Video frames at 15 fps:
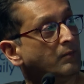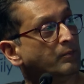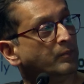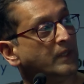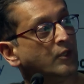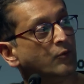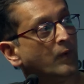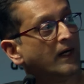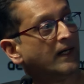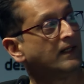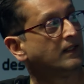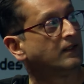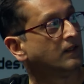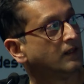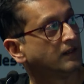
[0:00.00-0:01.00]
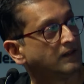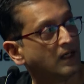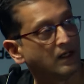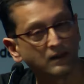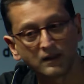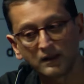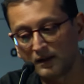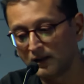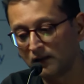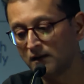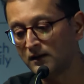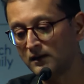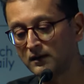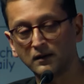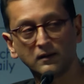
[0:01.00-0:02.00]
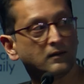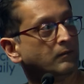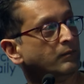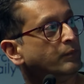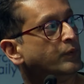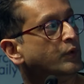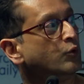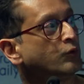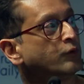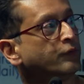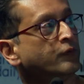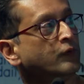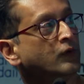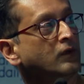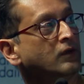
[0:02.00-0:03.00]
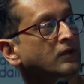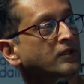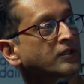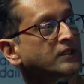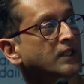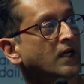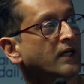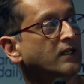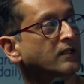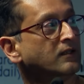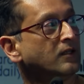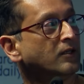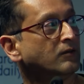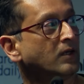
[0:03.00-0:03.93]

Meanwhile, in Ladakh, a beautiful site,